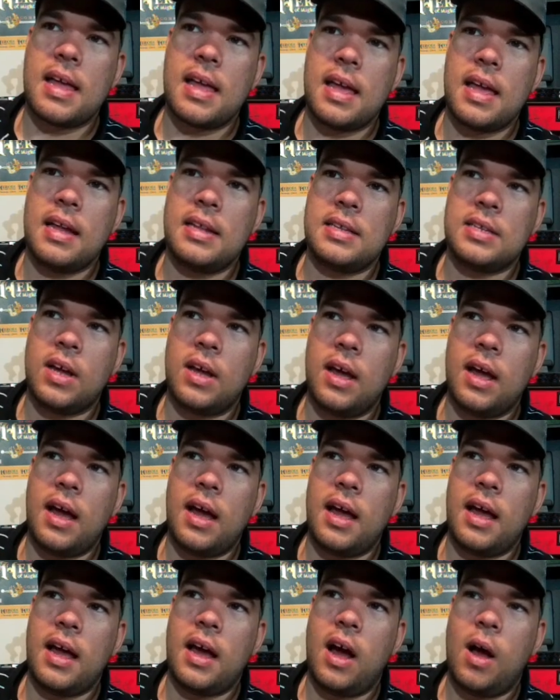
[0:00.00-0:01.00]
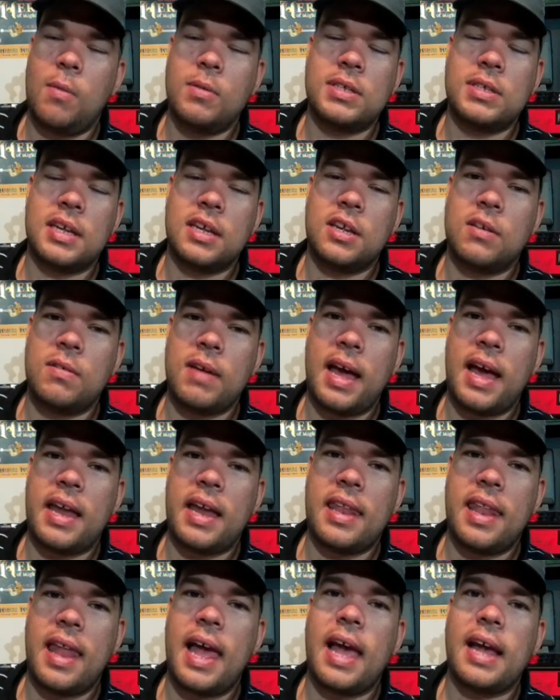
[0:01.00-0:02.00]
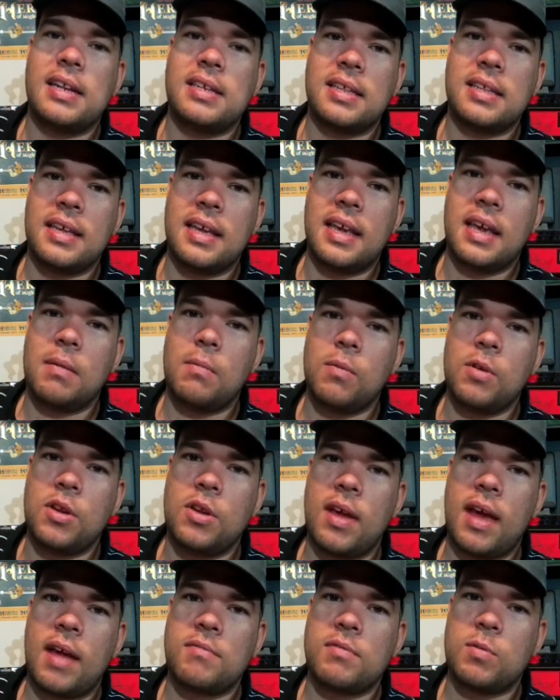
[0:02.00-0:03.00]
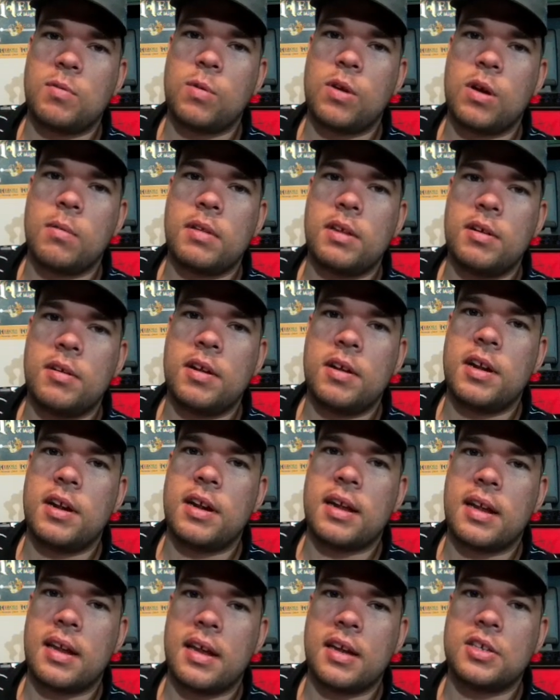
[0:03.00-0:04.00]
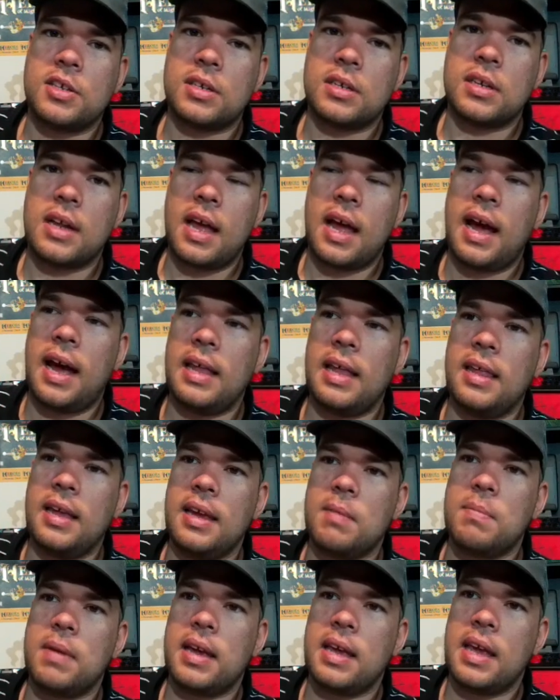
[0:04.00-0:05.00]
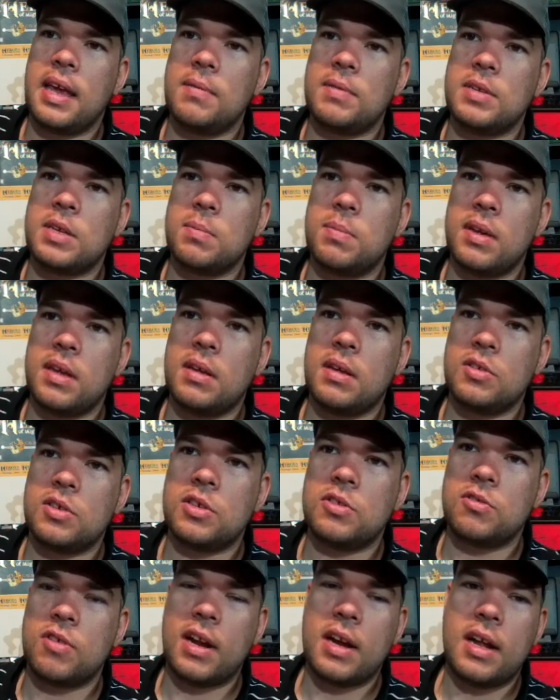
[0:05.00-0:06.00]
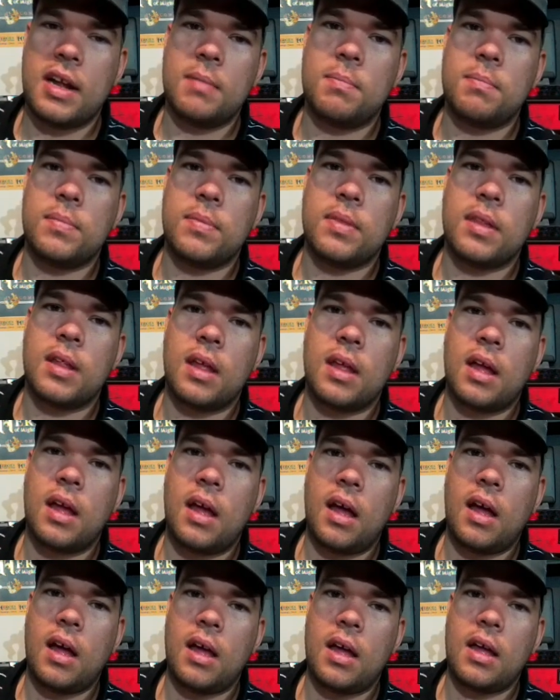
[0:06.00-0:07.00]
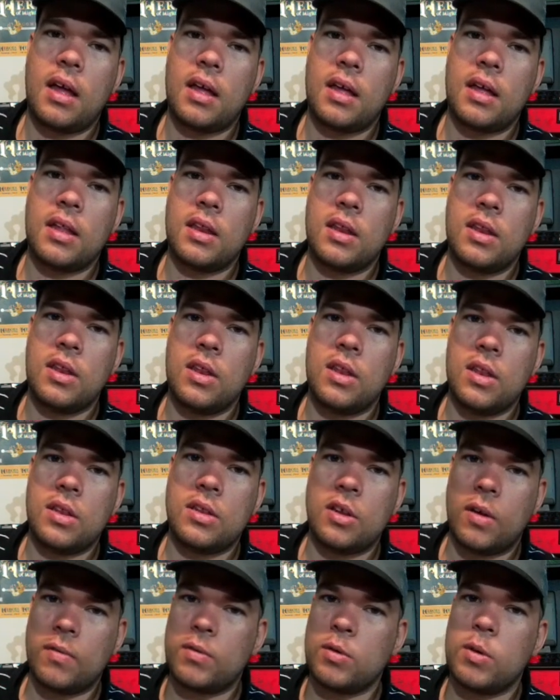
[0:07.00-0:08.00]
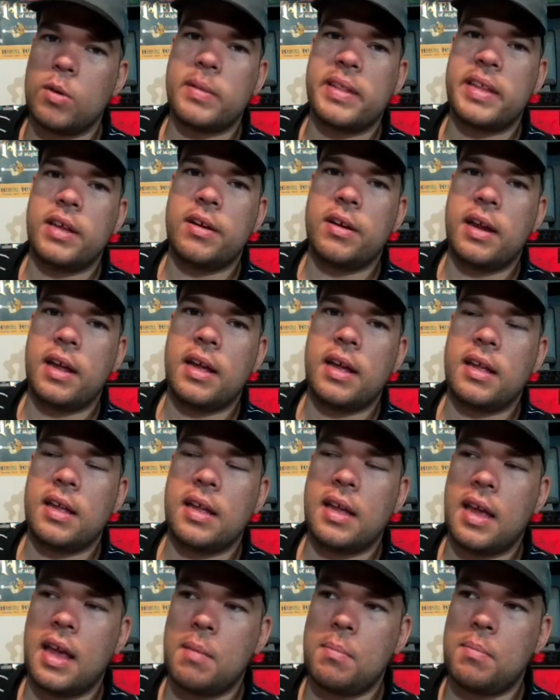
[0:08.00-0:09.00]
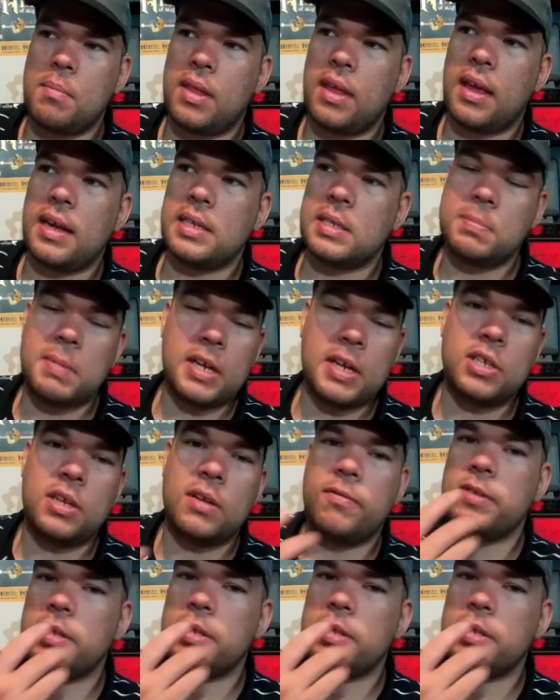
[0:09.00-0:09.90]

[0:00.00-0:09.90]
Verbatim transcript: it's almost like you add lag to the game when you have to worry about your internet connection. I like my games to be straight up don't have to worry about the internet and play, especially for